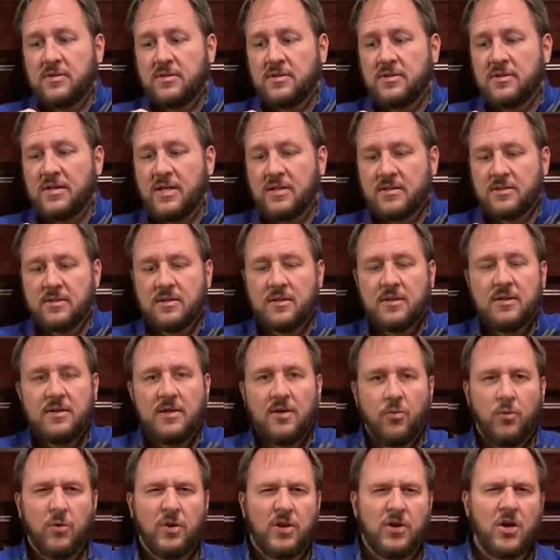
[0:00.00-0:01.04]
Sit.
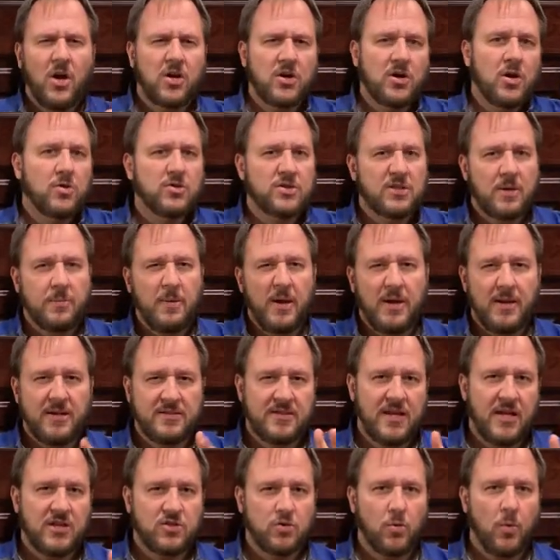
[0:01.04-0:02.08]
When the dog knows the command, I
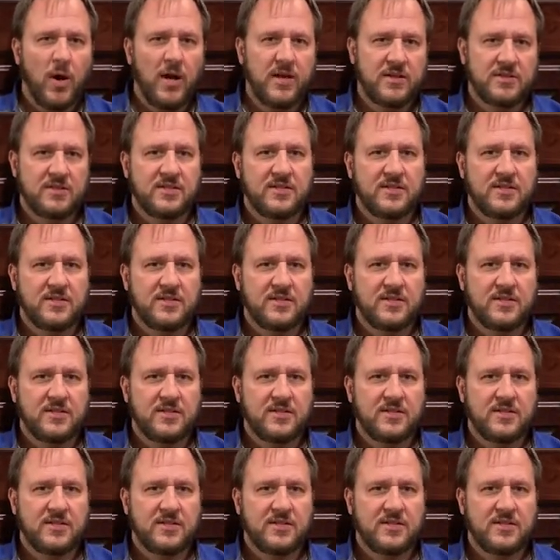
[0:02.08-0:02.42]
say it twice.